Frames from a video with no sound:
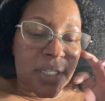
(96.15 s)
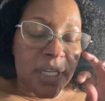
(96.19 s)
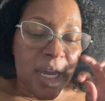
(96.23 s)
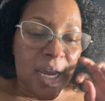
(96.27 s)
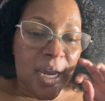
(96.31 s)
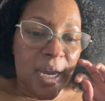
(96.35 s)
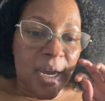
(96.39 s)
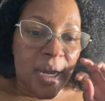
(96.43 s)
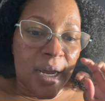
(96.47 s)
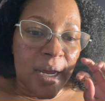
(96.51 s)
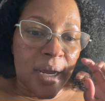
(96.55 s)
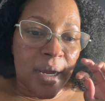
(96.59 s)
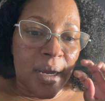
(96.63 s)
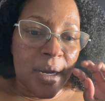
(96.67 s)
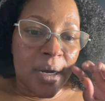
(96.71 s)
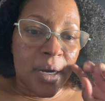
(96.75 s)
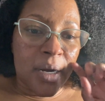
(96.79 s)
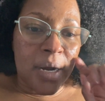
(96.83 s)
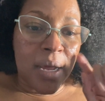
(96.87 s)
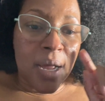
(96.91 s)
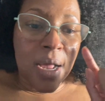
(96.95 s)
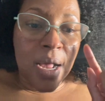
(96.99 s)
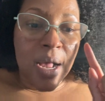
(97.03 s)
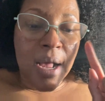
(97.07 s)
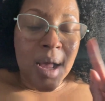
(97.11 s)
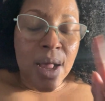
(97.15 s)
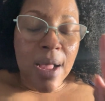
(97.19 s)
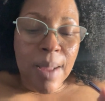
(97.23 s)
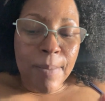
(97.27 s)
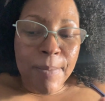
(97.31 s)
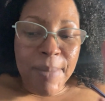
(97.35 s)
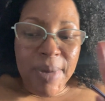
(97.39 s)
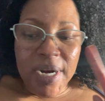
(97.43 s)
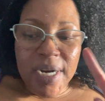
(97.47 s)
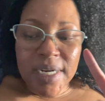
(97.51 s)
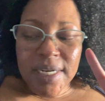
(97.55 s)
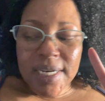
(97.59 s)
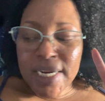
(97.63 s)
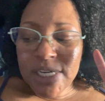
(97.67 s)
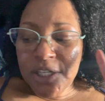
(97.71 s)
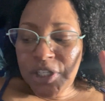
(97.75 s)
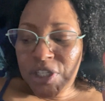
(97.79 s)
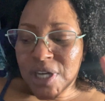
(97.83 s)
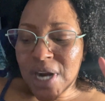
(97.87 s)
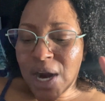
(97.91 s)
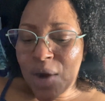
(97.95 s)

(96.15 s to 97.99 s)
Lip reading: and meditation.